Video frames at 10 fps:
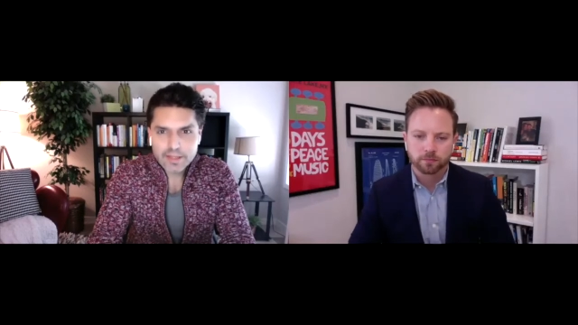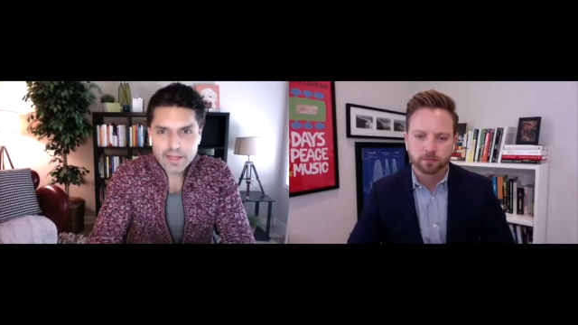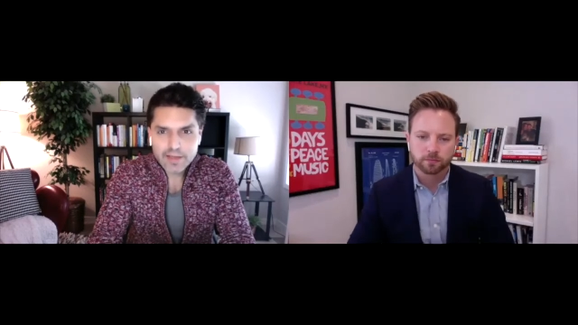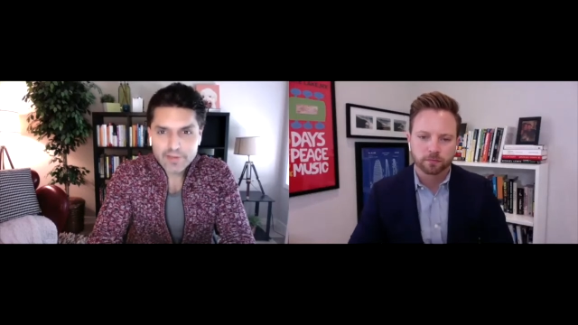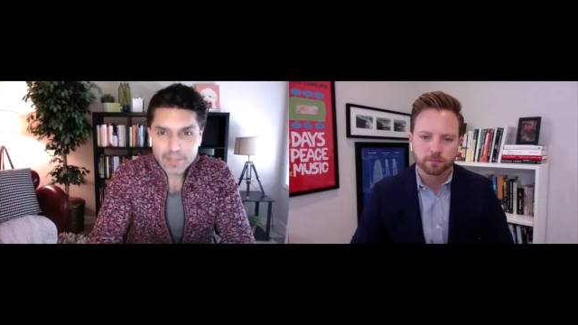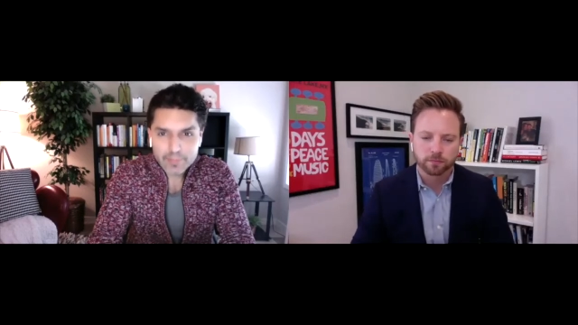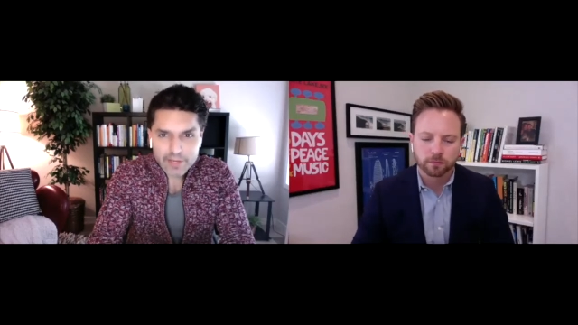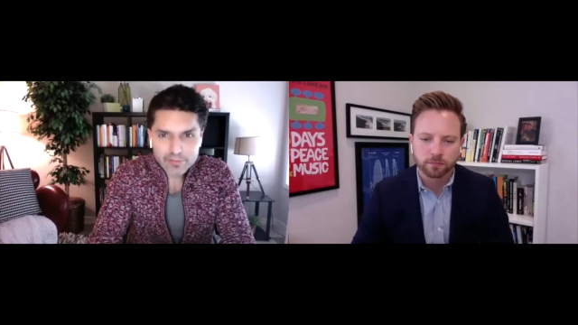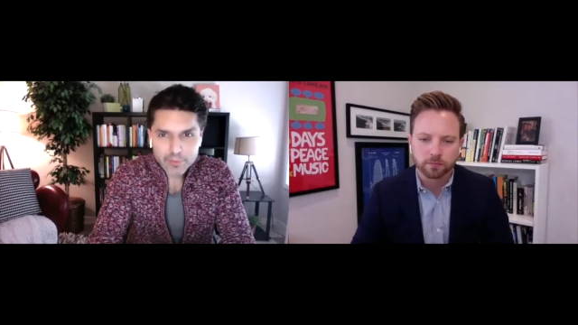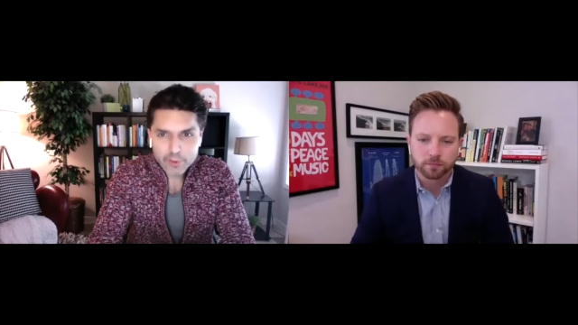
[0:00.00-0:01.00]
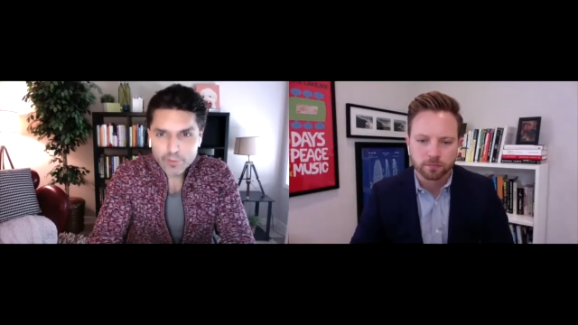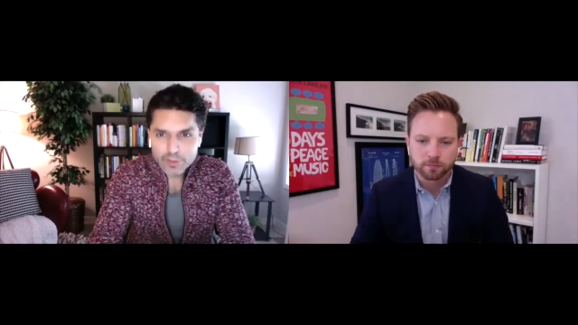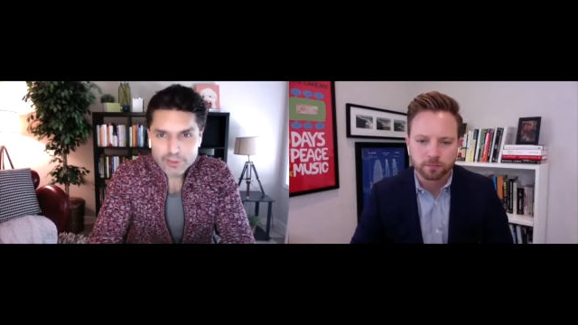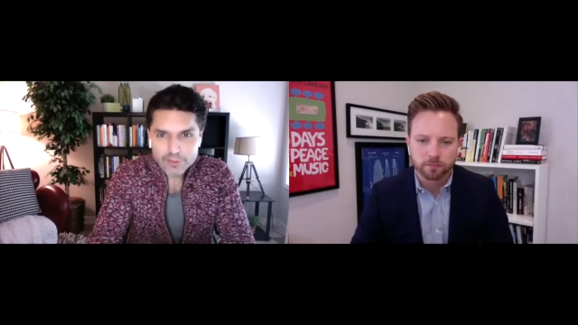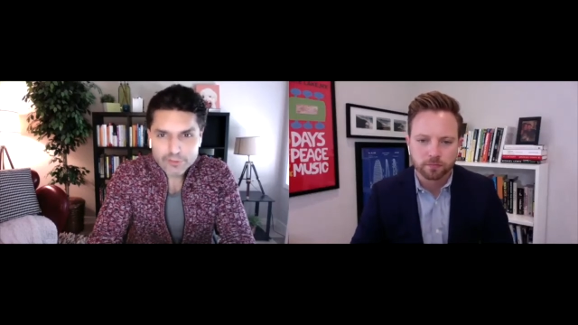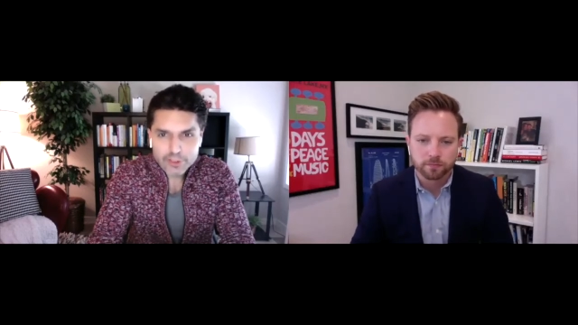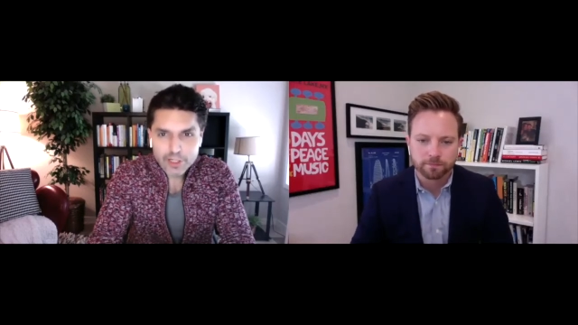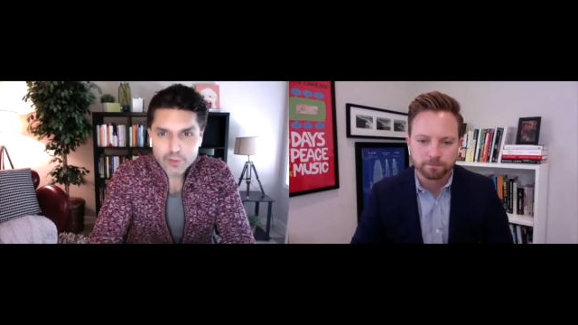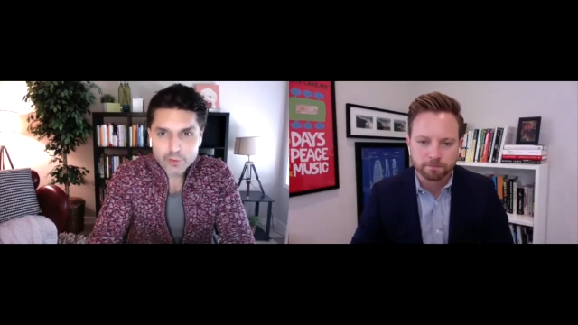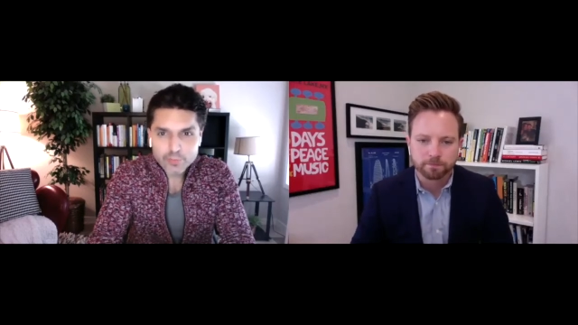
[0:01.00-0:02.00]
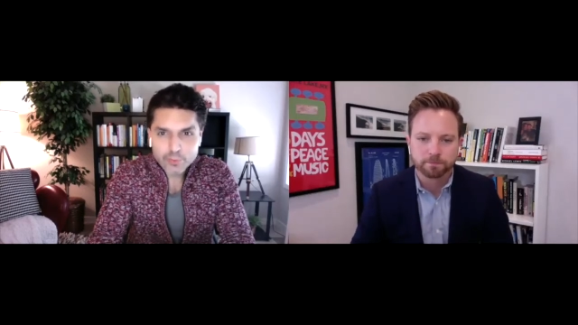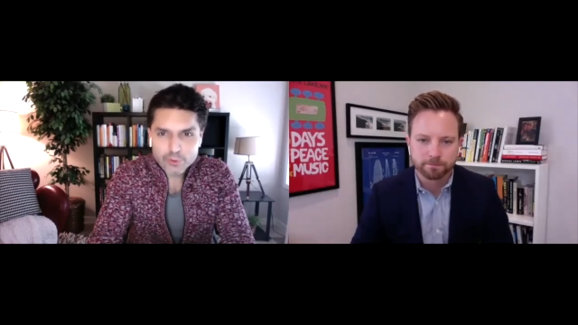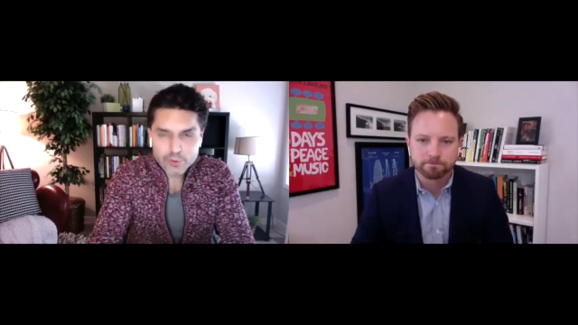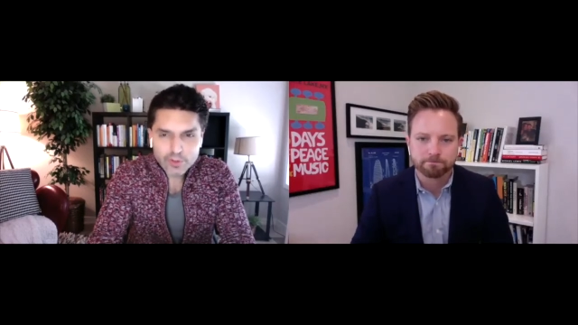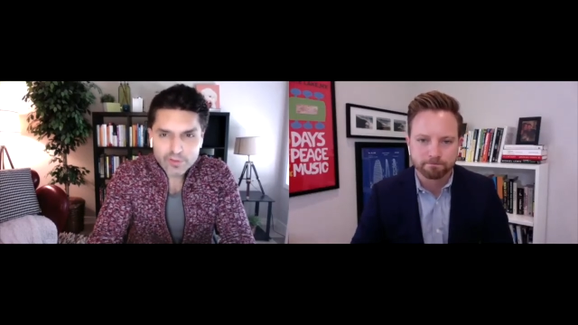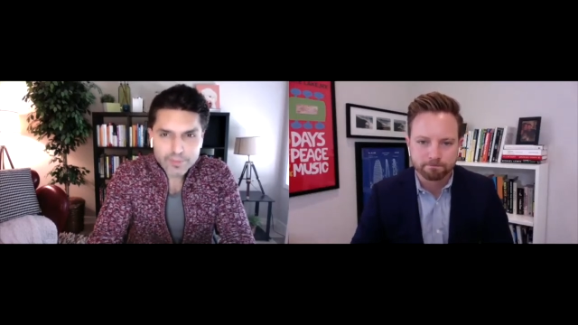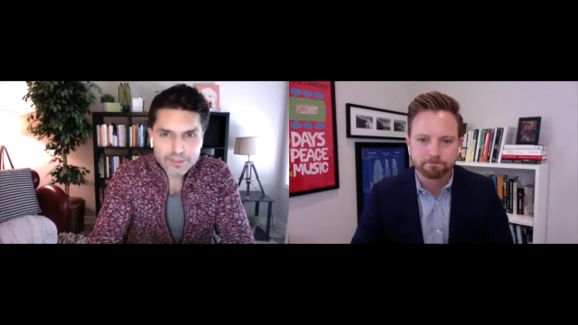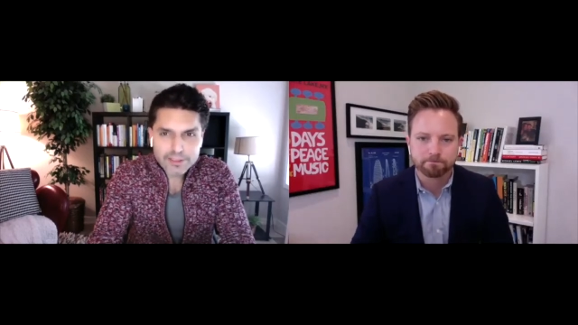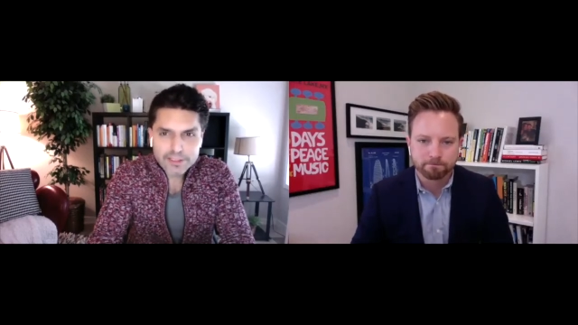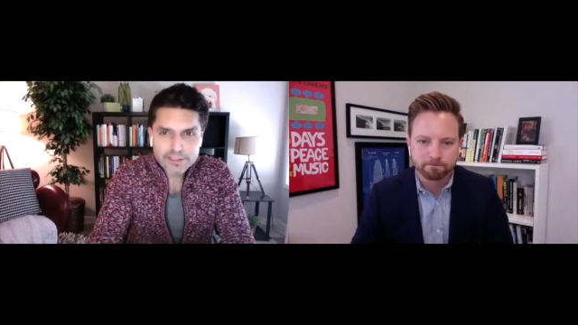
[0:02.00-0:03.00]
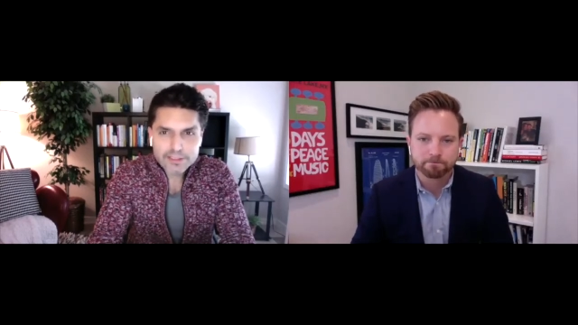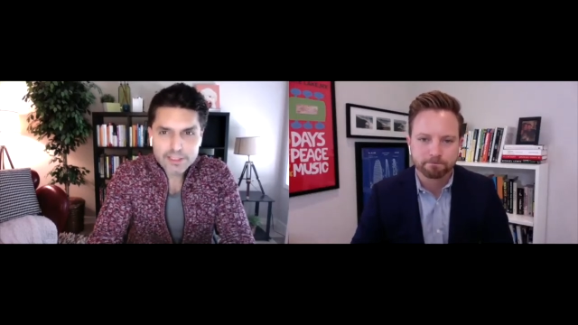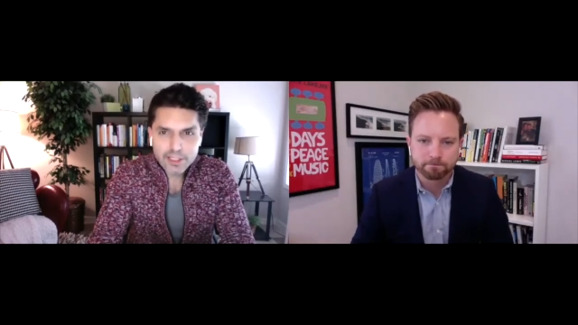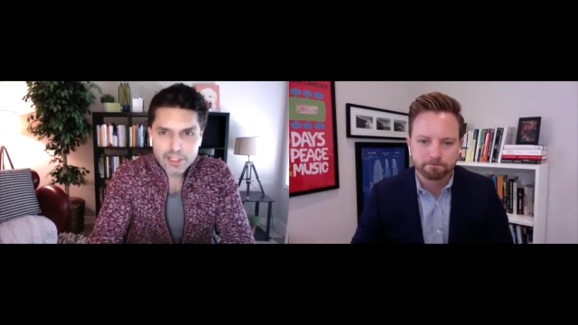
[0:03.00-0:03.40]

Speaker 1: have an MBA from the University of Chicago's Booth School of Business